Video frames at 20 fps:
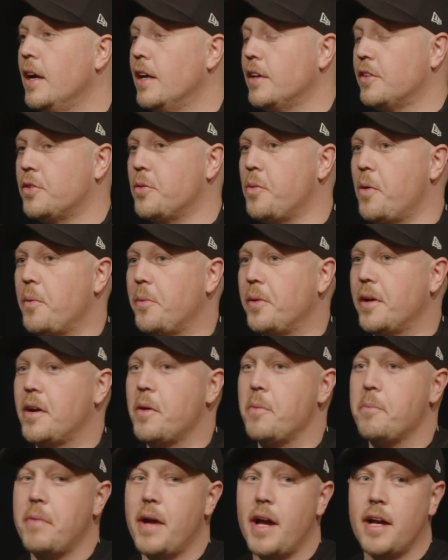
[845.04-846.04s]
So when we
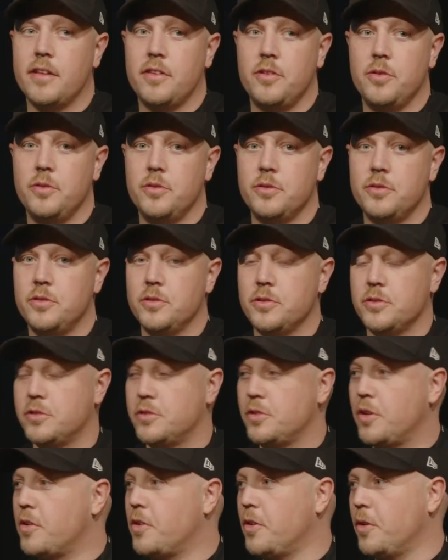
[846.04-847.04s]
come back to
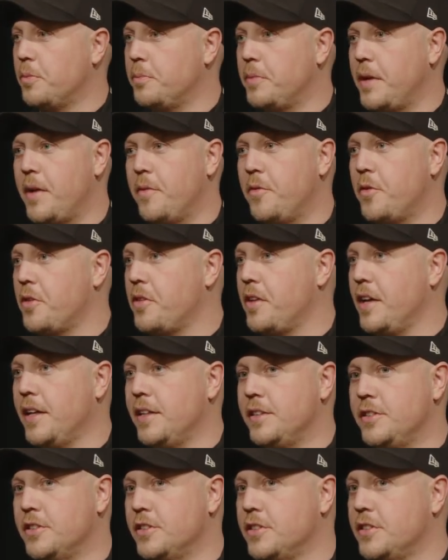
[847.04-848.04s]
Stockholm,
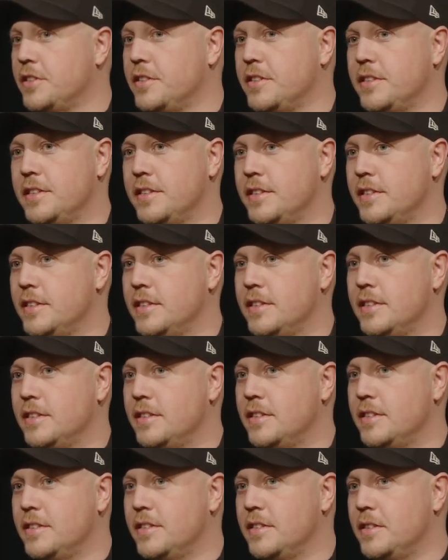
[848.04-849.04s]
everything just
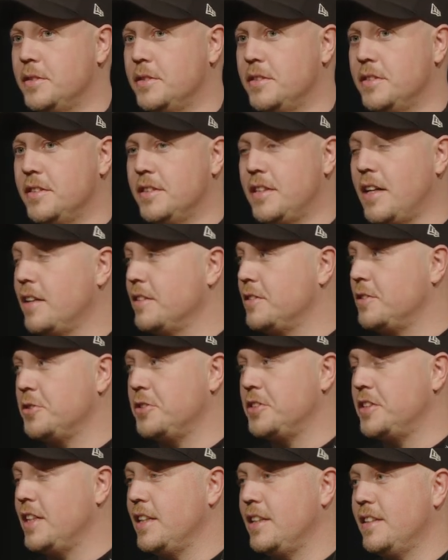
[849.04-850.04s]
gone to
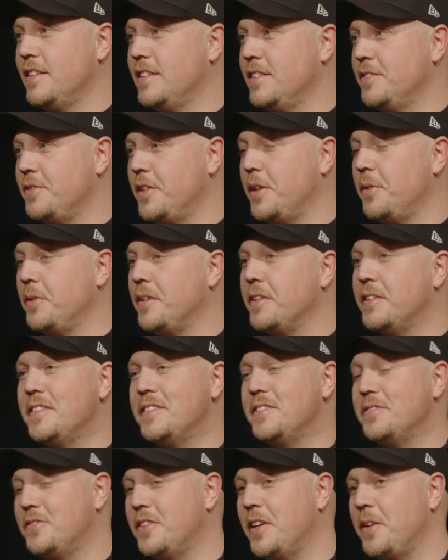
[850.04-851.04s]
shit very,
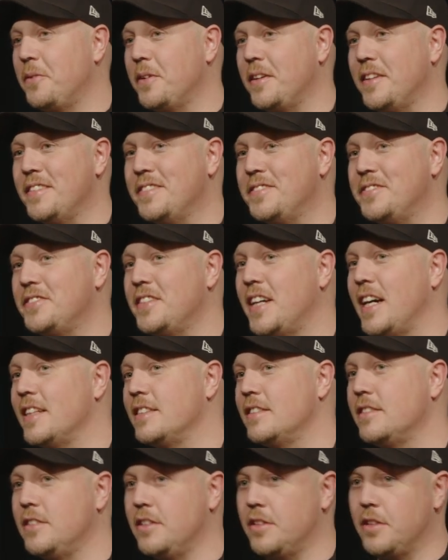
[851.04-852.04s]
very
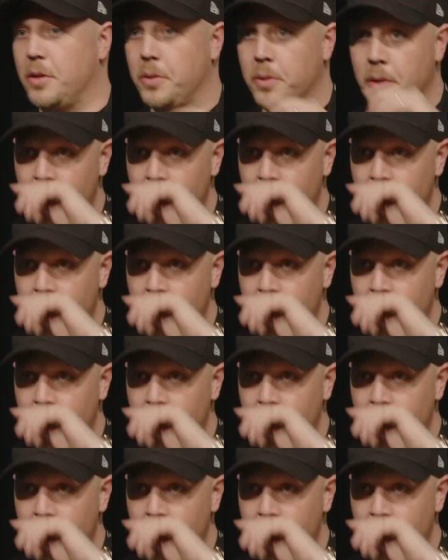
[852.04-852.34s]
fast, you know.